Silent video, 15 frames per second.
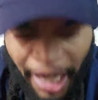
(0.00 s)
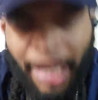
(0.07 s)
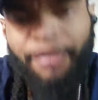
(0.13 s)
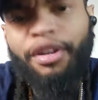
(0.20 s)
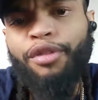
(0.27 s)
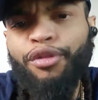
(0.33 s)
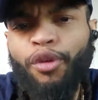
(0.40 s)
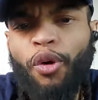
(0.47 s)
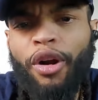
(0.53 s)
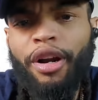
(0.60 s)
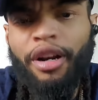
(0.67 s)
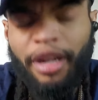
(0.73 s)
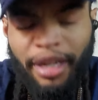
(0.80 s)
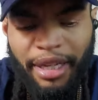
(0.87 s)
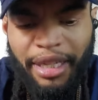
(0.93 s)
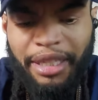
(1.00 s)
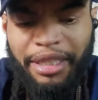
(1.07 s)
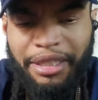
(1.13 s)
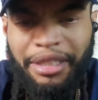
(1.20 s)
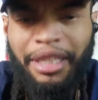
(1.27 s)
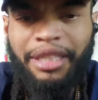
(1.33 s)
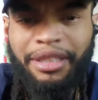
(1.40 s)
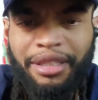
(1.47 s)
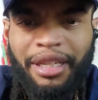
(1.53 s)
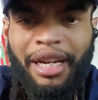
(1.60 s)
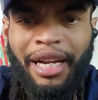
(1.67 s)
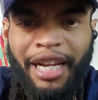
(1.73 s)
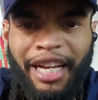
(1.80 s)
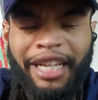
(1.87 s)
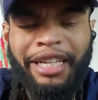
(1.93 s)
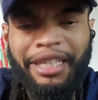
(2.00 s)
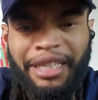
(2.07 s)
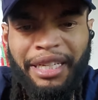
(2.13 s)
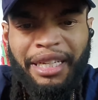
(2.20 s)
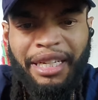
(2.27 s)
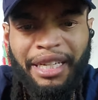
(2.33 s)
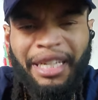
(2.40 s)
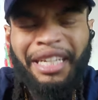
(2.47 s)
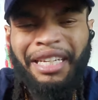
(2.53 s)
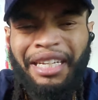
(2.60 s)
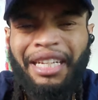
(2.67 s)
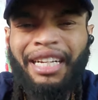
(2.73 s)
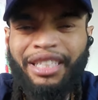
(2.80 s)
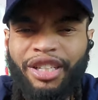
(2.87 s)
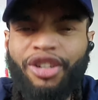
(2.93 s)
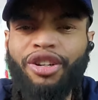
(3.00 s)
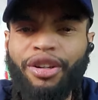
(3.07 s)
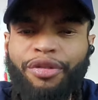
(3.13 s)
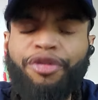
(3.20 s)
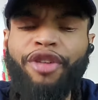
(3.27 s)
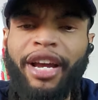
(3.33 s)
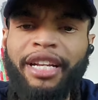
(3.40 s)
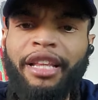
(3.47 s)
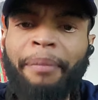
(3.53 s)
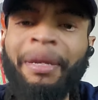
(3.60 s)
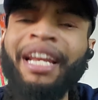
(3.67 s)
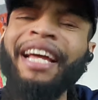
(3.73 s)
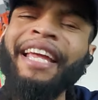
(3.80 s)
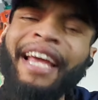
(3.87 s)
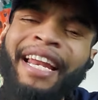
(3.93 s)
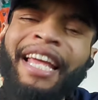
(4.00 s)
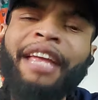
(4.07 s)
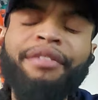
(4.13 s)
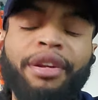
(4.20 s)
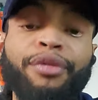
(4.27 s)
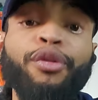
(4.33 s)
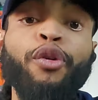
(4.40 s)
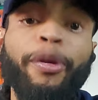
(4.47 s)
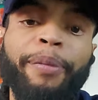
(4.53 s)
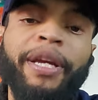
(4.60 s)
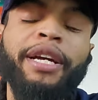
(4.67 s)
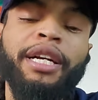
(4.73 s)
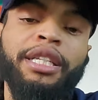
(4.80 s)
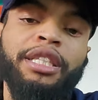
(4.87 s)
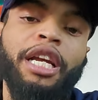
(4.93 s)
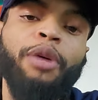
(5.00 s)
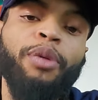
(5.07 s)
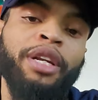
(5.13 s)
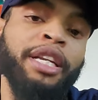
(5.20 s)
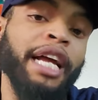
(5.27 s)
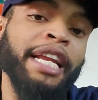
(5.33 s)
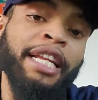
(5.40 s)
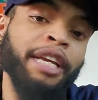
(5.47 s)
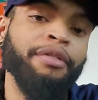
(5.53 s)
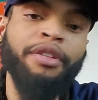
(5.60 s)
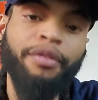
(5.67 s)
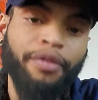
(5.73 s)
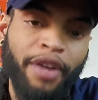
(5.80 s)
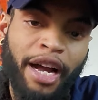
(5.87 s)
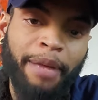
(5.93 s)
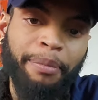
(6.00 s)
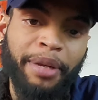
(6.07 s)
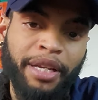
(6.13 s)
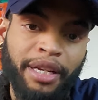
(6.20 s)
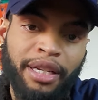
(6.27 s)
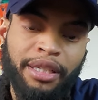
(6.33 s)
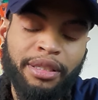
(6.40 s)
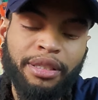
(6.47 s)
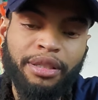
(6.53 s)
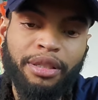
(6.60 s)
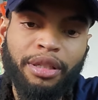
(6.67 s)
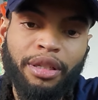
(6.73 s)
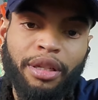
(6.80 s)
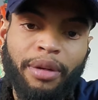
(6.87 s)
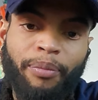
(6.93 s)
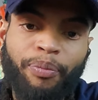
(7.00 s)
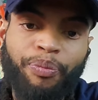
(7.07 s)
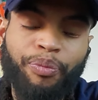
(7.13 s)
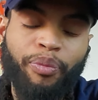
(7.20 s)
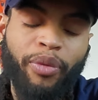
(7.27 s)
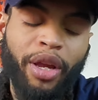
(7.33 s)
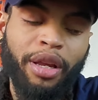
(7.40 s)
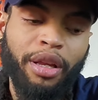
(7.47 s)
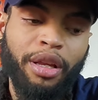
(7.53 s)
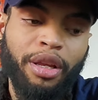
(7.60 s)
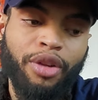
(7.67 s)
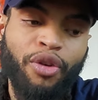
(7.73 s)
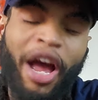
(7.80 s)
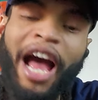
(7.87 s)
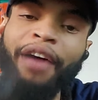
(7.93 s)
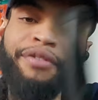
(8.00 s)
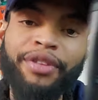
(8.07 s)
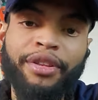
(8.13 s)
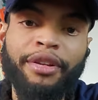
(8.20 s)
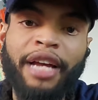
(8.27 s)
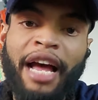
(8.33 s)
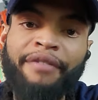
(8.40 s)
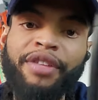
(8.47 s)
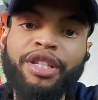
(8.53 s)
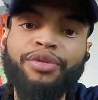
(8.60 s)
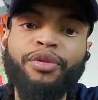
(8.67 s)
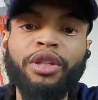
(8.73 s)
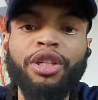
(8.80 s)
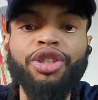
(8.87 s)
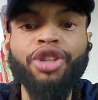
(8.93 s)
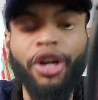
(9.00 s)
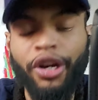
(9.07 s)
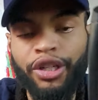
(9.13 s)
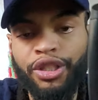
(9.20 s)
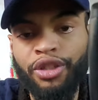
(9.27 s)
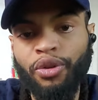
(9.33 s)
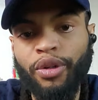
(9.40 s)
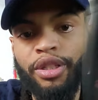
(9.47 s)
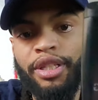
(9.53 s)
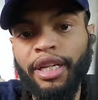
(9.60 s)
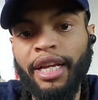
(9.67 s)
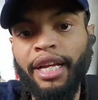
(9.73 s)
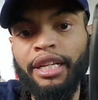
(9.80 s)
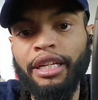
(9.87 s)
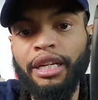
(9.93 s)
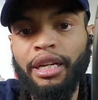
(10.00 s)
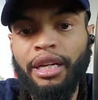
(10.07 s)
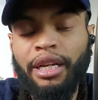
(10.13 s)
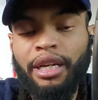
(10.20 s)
give it a 4. It's a good effect. I mean, again, I give it a 4 because I didn't give it a 5 because you have to have this fully charged in order to get